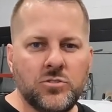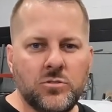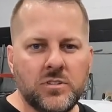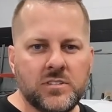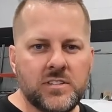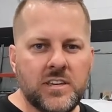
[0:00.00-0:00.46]
You
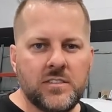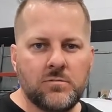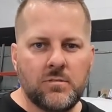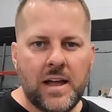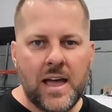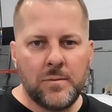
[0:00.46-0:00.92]
can see the
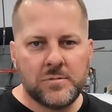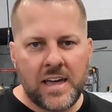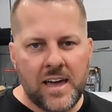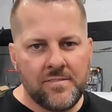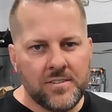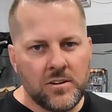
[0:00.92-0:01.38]
wraps
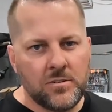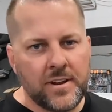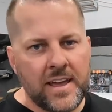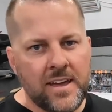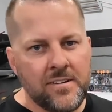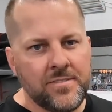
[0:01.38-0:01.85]
half on,
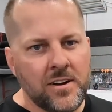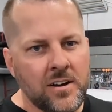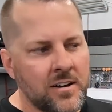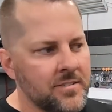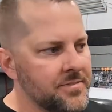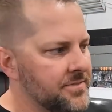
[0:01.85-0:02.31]
half
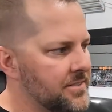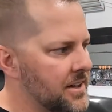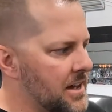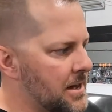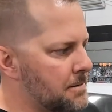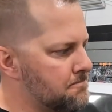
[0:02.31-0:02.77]
off.
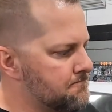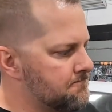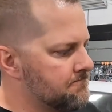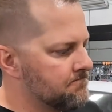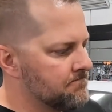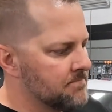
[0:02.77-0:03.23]

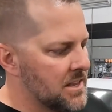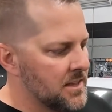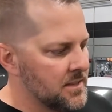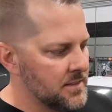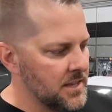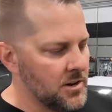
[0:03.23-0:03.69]

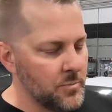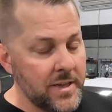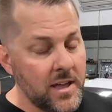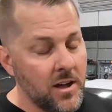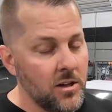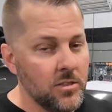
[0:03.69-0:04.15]
It'll
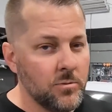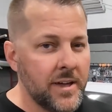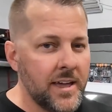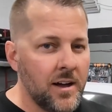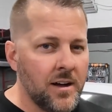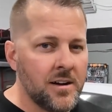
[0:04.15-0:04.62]
be all the
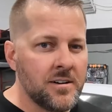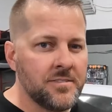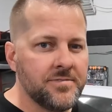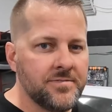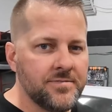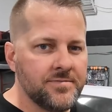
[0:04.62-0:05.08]
way
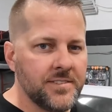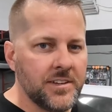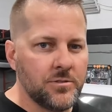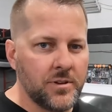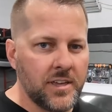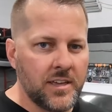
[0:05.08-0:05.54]
off.
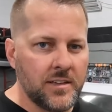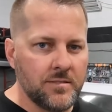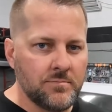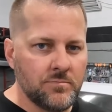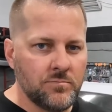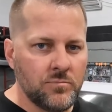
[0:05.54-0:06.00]
It'll get
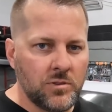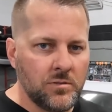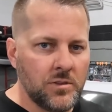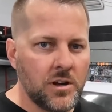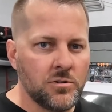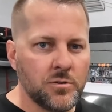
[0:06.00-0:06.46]

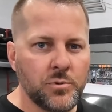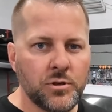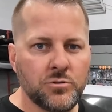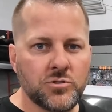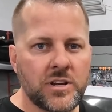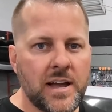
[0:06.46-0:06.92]
Kona
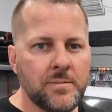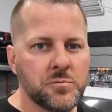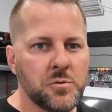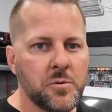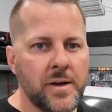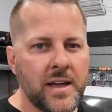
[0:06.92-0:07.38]
blue straps
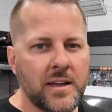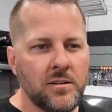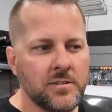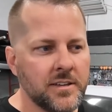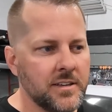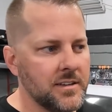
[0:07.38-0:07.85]
put back
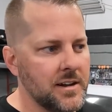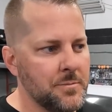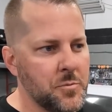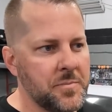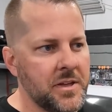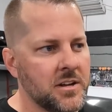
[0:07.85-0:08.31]
on it. I'm
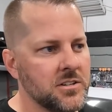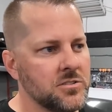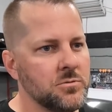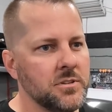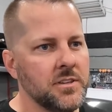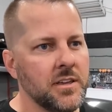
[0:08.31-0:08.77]
going to be honest
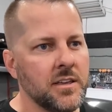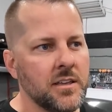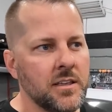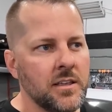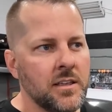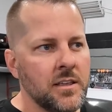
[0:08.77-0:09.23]
with you.
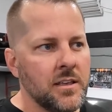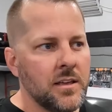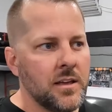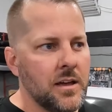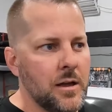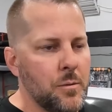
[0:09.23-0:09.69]

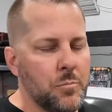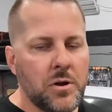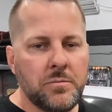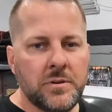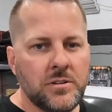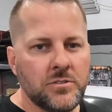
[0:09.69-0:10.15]
I'm
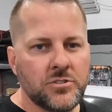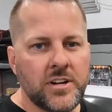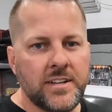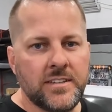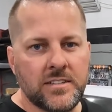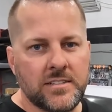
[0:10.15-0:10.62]
probably going to
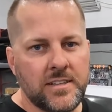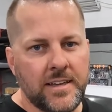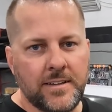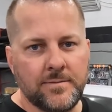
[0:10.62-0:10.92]
trade this thing.